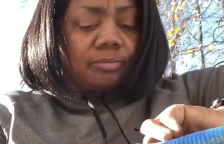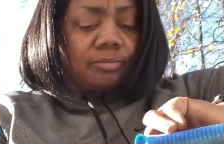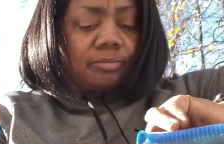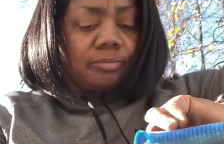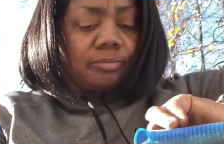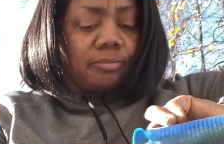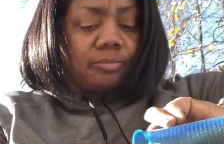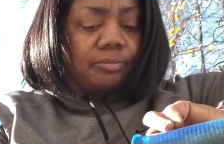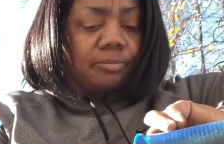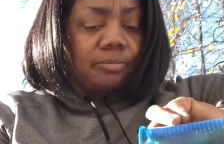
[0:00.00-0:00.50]

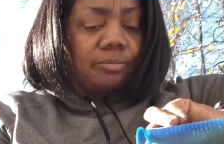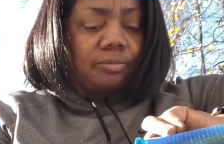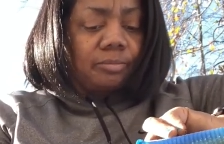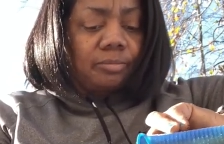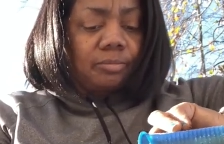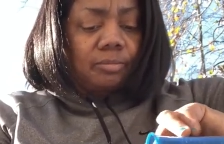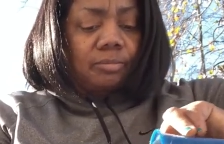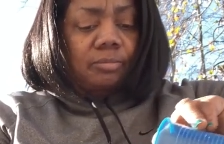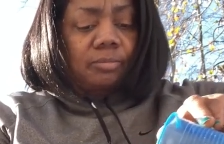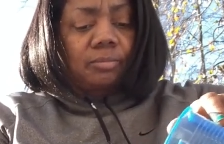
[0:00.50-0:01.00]

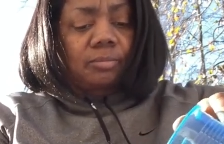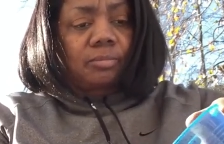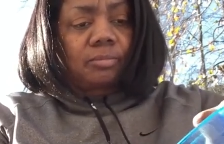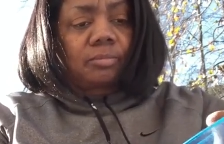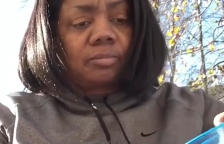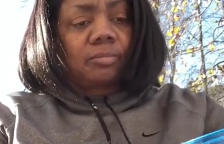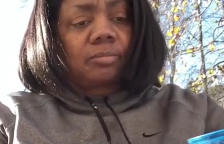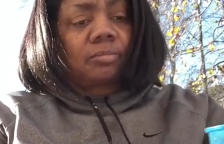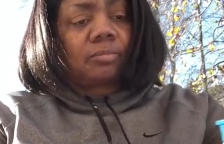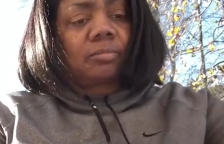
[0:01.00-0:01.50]

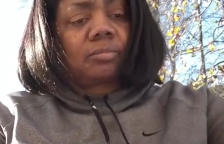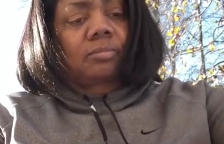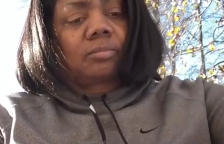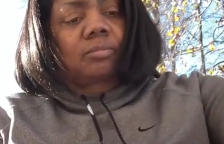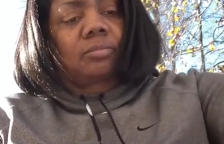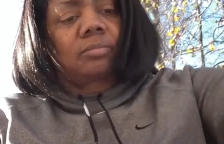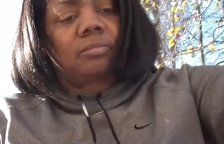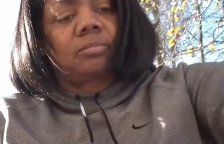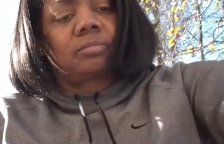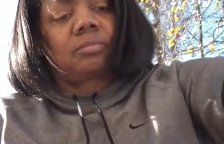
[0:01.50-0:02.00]

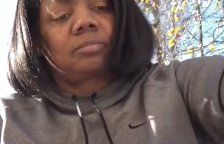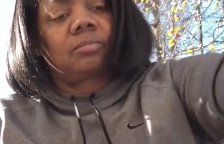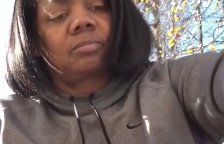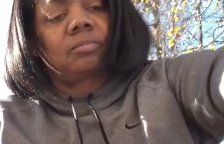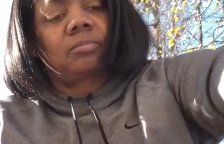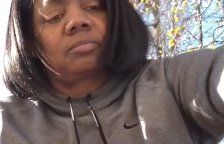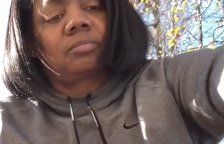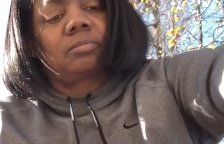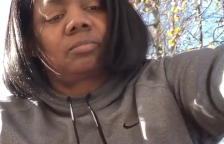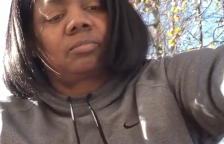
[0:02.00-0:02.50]

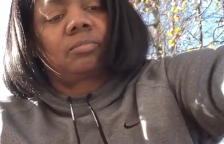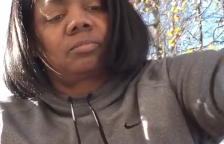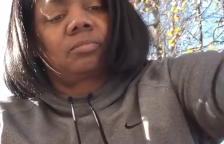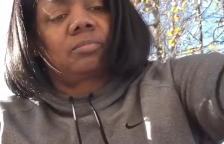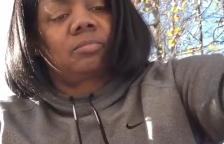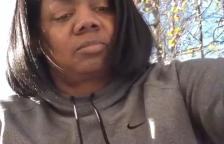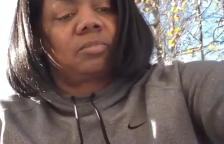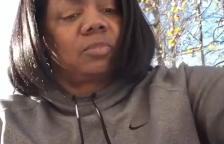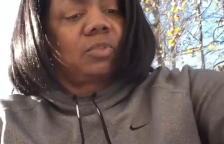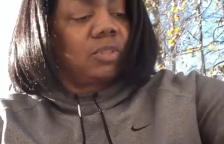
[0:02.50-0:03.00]

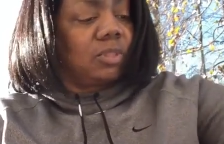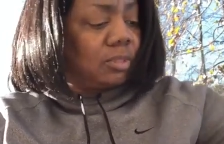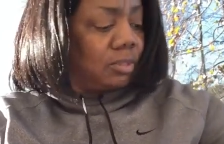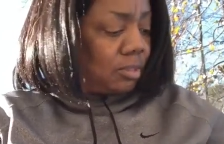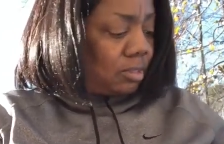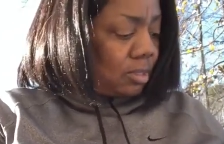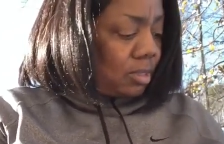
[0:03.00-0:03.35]
(silence)